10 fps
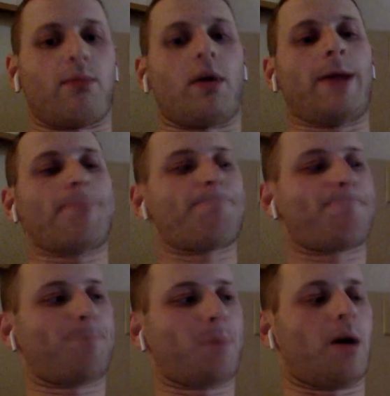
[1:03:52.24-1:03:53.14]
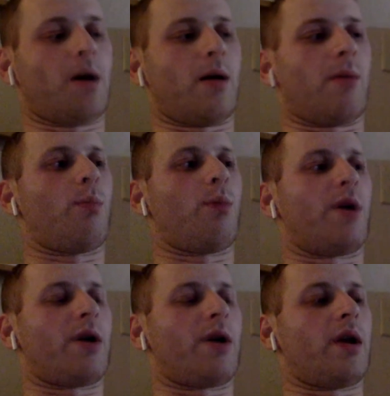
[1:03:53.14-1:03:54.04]
money.
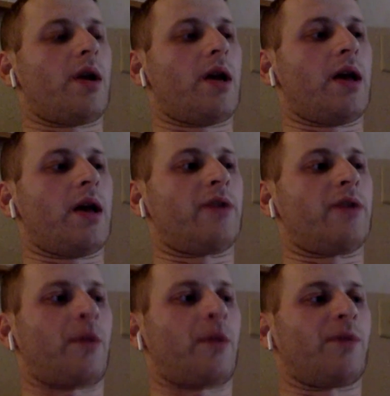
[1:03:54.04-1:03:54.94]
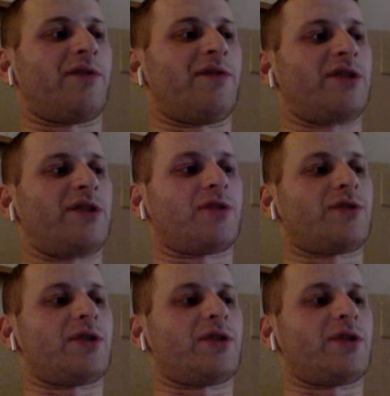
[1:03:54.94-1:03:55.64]
But in terms of features,